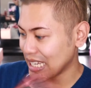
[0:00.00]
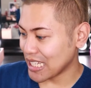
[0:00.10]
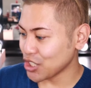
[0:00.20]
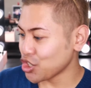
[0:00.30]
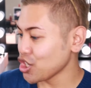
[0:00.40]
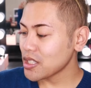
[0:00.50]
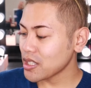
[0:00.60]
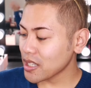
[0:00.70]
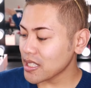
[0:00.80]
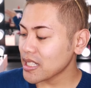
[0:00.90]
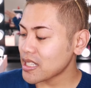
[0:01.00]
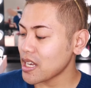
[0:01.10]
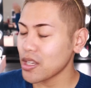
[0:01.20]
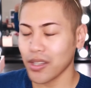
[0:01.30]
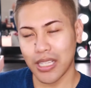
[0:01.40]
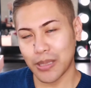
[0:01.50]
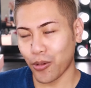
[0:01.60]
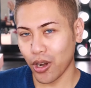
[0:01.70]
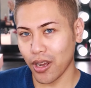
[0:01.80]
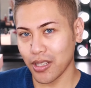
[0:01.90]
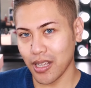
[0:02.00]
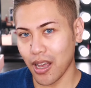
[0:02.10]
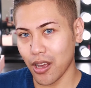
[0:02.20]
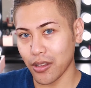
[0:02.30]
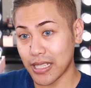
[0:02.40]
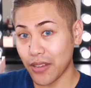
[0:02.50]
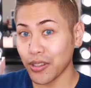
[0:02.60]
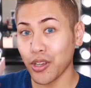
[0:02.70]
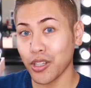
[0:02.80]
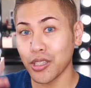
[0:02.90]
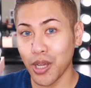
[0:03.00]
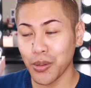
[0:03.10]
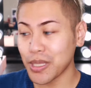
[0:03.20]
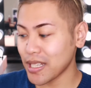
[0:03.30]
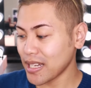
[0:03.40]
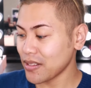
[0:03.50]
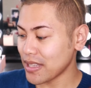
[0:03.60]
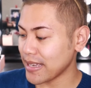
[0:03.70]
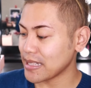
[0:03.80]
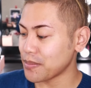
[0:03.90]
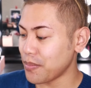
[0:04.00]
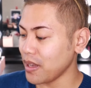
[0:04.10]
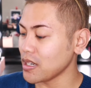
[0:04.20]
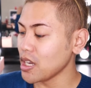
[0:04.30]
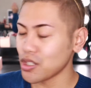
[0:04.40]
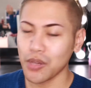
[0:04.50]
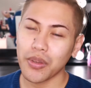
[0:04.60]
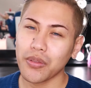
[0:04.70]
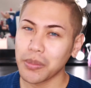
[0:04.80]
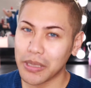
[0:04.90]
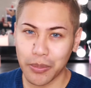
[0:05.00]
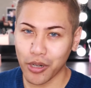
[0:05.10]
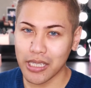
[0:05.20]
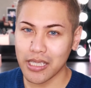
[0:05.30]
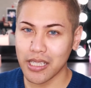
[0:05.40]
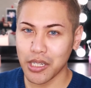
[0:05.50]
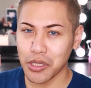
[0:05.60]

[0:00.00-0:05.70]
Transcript: each. So as you guys can tell, these products are definitely on the lower side of things, but don't be fooled by the prices. They're